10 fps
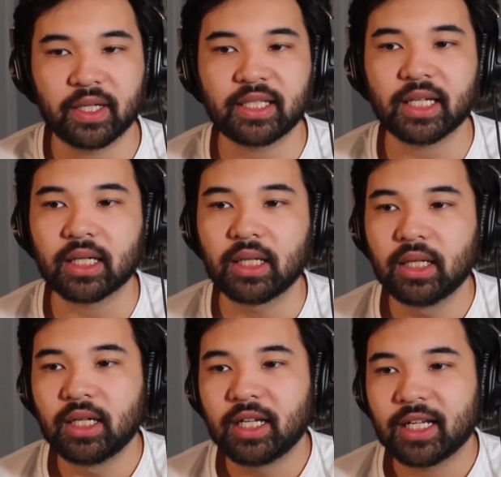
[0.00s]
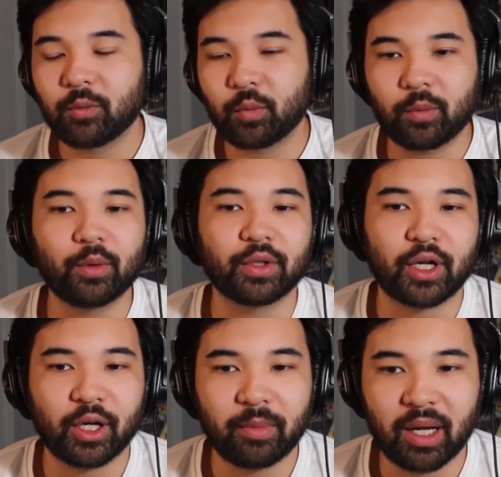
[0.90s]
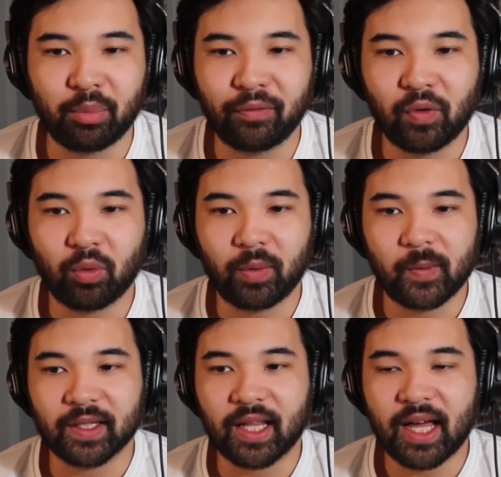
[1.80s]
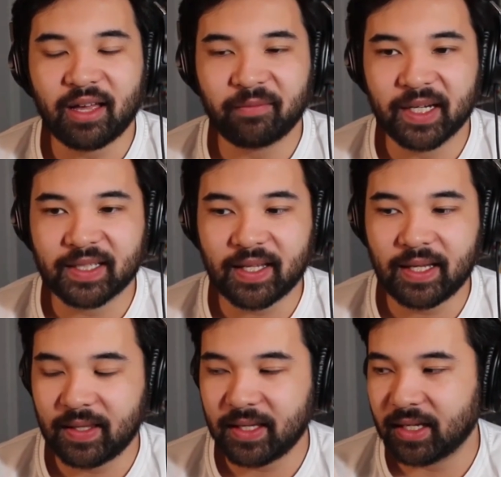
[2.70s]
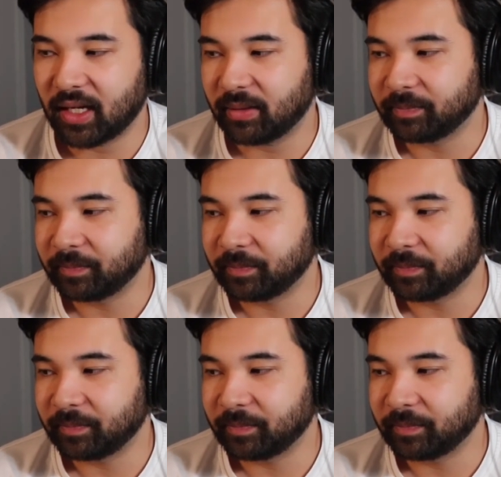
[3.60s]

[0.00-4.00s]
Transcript: It's like, we were talking about it before we went live, but it's like the